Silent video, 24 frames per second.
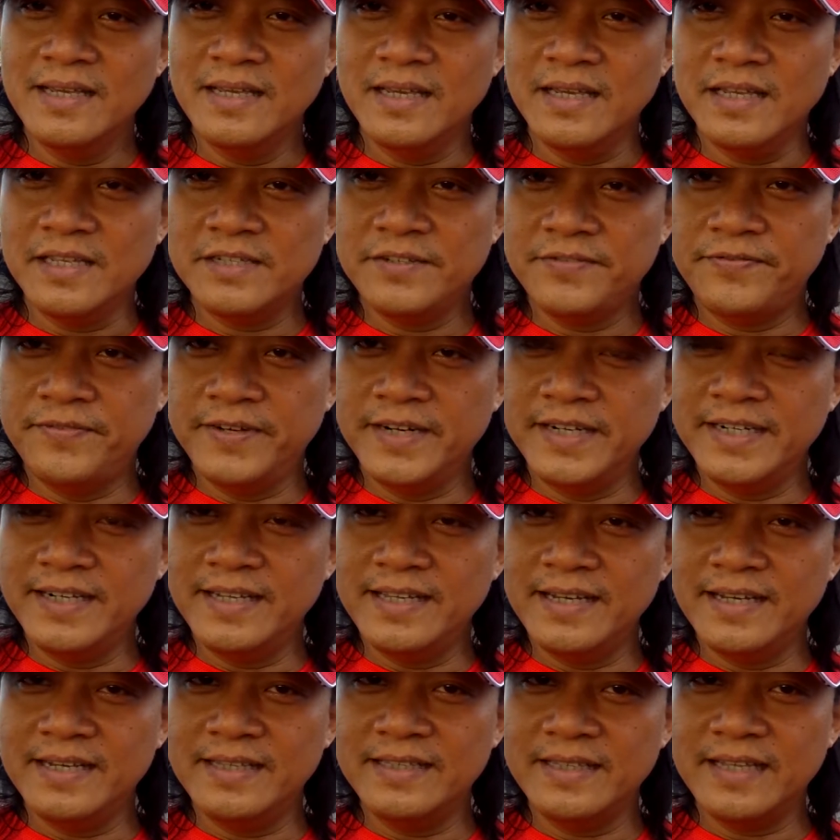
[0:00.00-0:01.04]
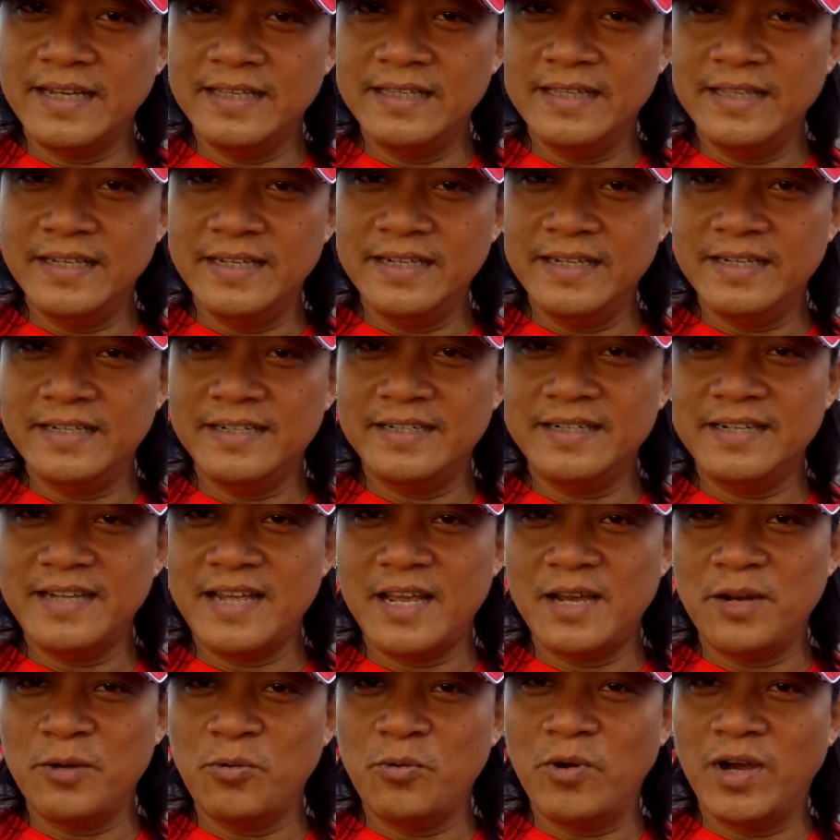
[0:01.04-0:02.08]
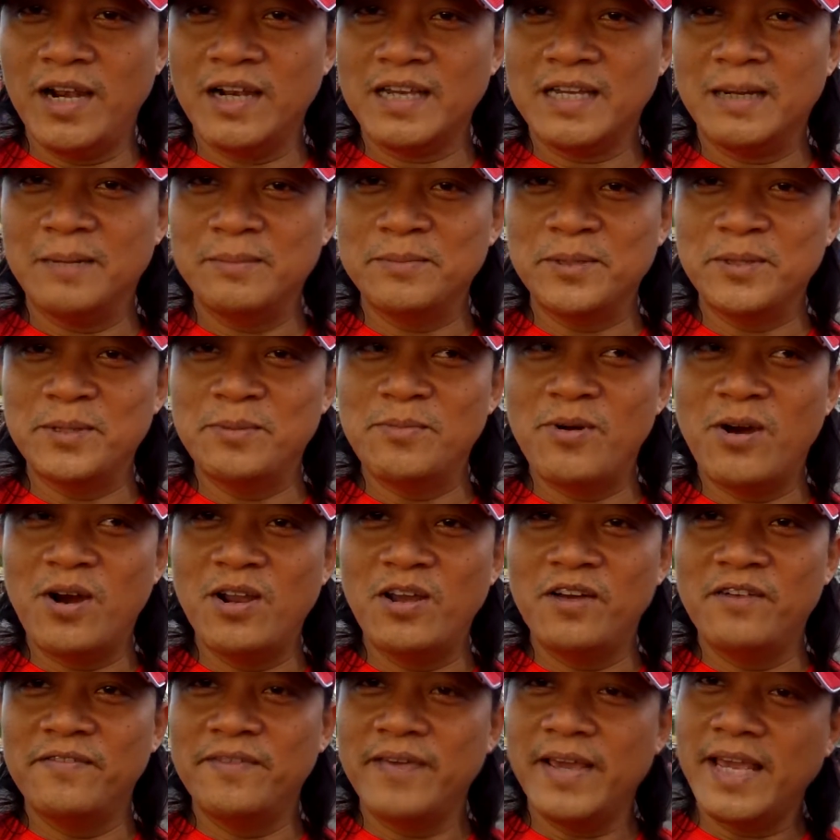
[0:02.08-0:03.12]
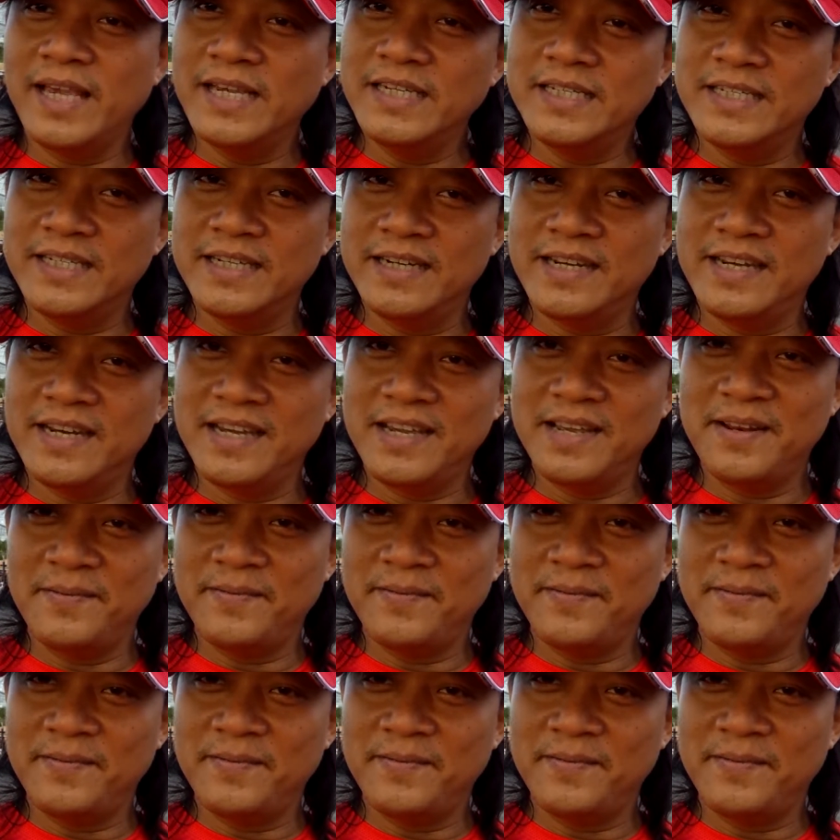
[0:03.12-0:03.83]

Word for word: It's Ferdinand Dandy here and welcome to the Mall of Asia in